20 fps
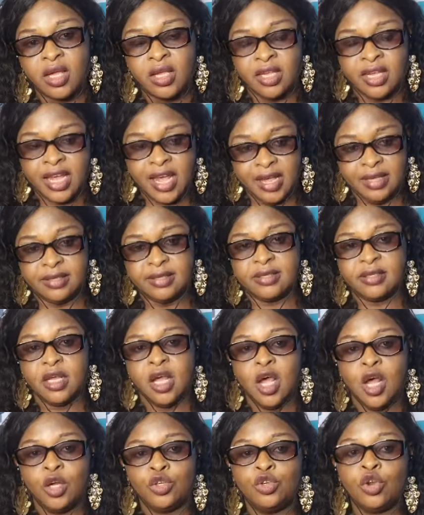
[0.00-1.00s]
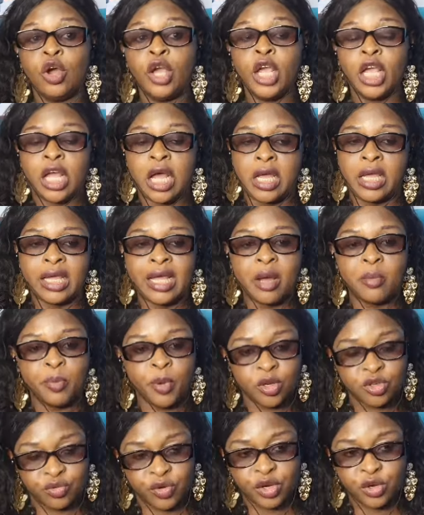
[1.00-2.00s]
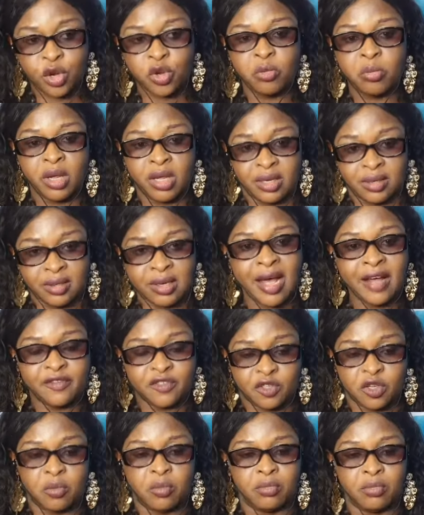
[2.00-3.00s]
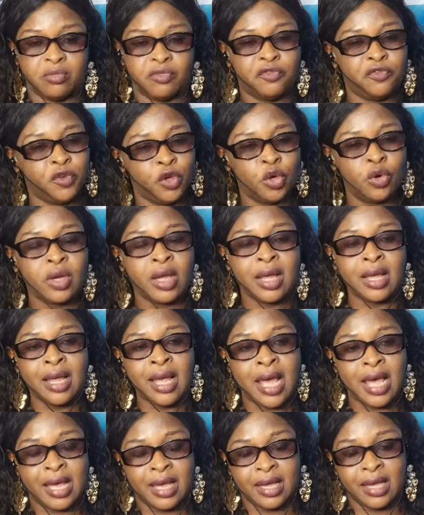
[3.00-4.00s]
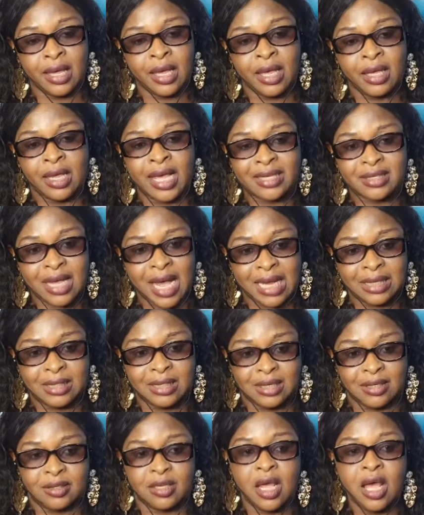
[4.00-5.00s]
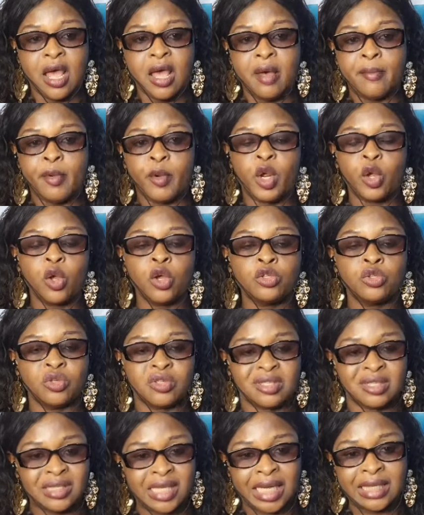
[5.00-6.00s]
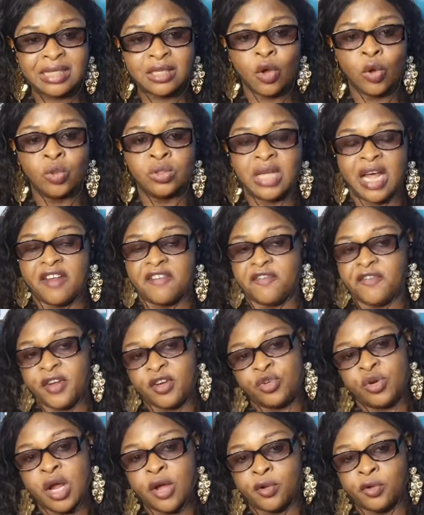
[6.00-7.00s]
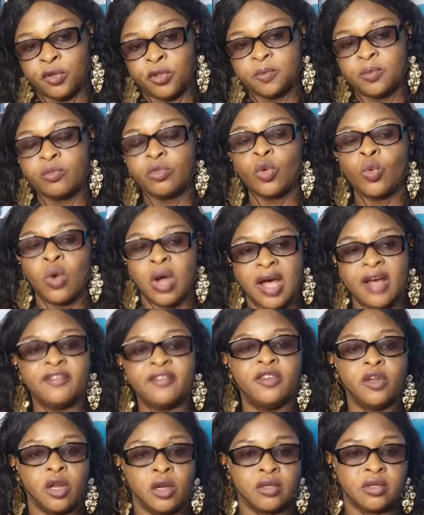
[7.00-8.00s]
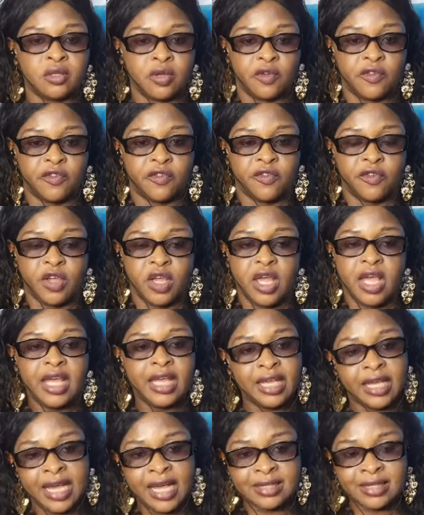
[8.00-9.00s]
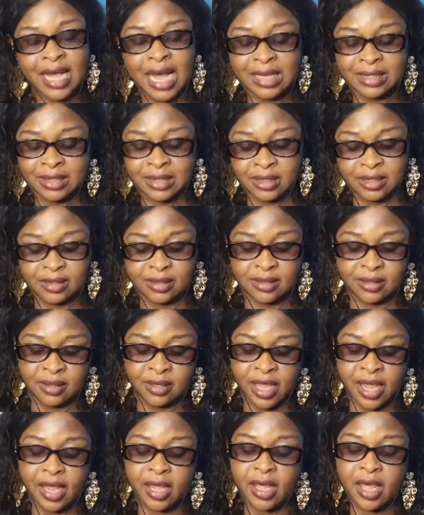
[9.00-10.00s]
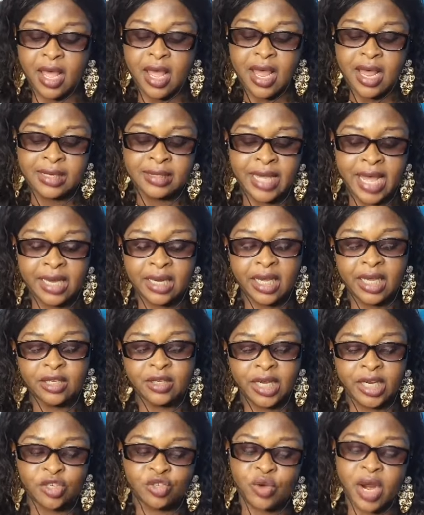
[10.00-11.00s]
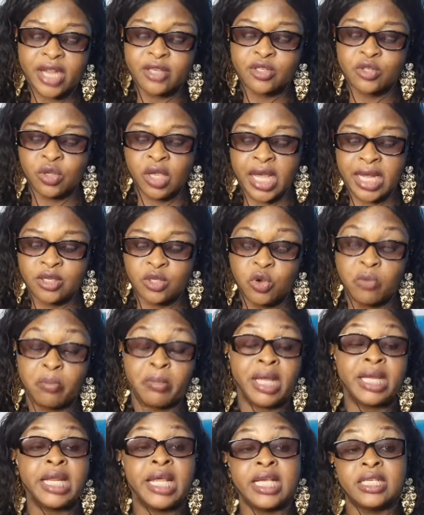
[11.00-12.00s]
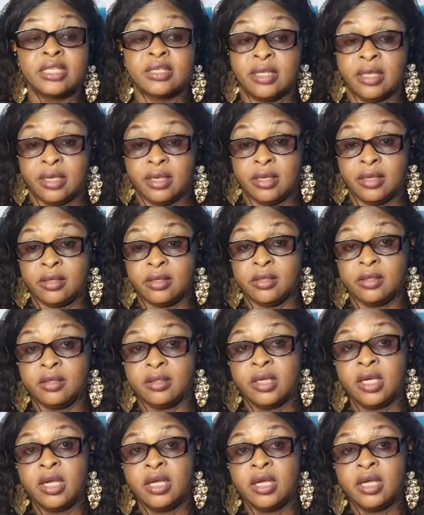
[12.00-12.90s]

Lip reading: Yes. Though in campus radio, you may have some few guest artists. But when you go to state-owned and federal-owned, we'll have lots of guest artists there. Then in trying to get who manage the